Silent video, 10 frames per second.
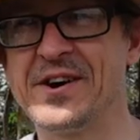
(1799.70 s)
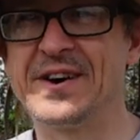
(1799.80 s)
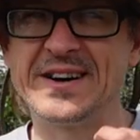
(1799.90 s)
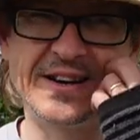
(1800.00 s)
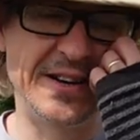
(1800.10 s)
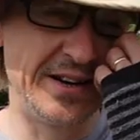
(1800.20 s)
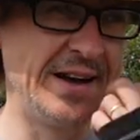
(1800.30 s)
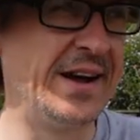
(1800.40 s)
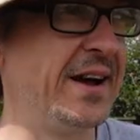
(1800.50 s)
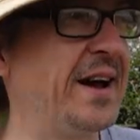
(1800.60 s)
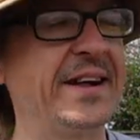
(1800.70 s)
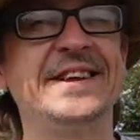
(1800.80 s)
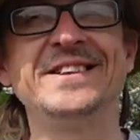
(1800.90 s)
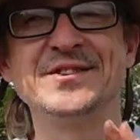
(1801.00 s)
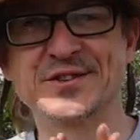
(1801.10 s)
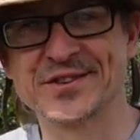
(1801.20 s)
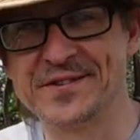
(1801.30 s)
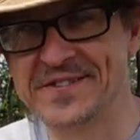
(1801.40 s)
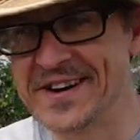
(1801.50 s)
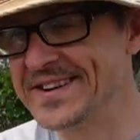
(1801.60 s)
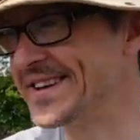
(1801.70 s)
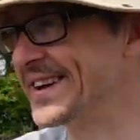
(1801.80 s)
got, That didn't suffer.